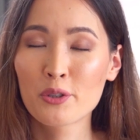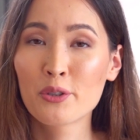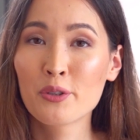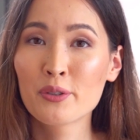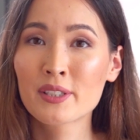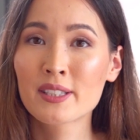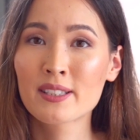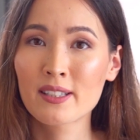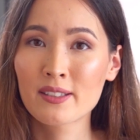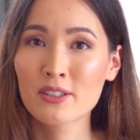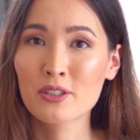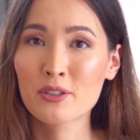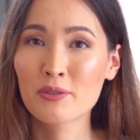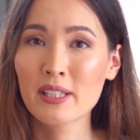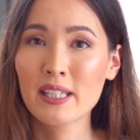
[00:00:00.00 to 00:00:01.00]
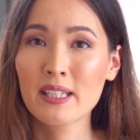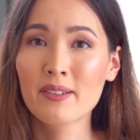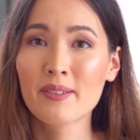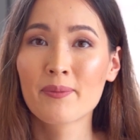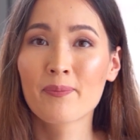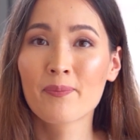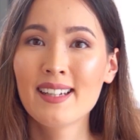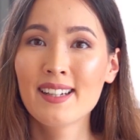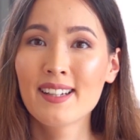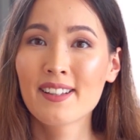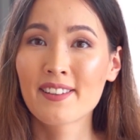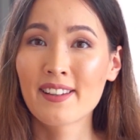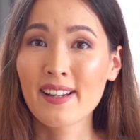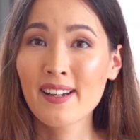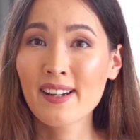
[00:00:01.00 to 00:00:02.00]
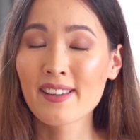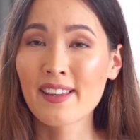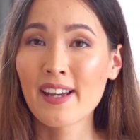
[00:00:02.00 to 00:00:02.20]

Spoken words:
to use sunscreen. Then